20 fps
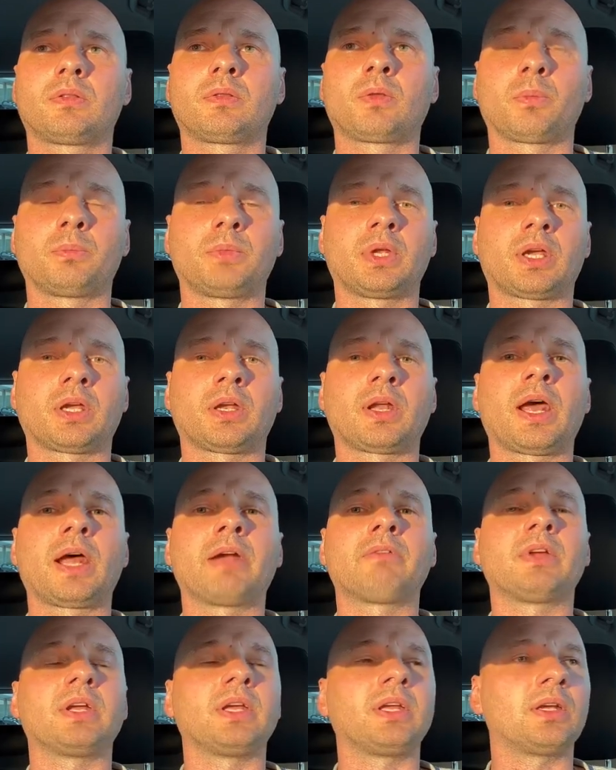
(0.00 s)
Tom, Dick and
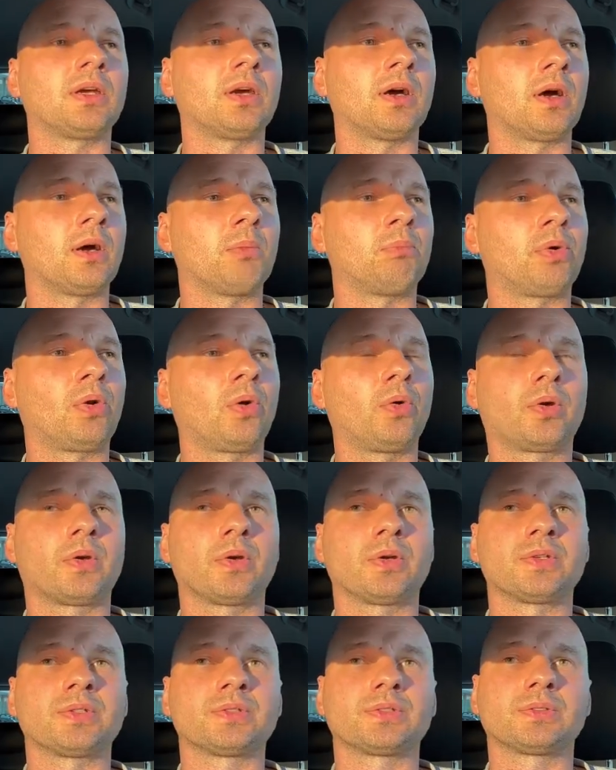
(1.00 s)
Harry
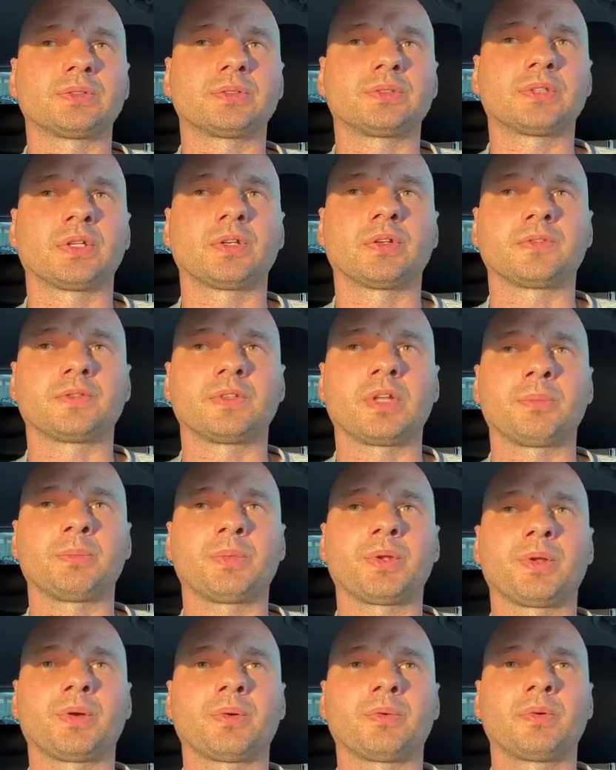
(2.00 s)
brokers, 10 of them,
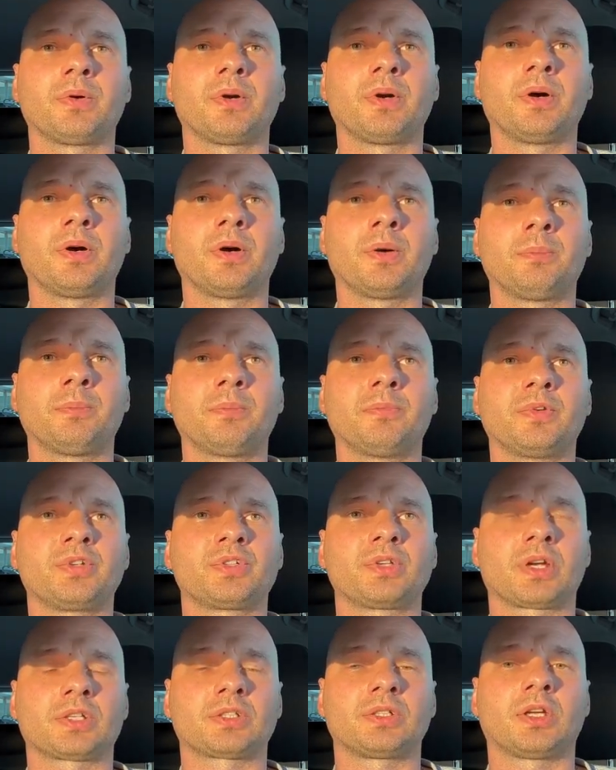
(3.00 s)

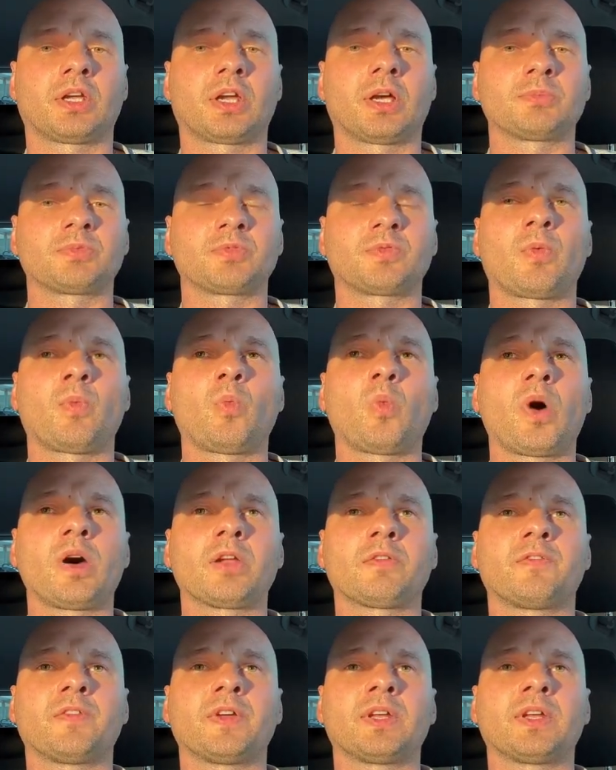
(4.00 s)
which actually comes from one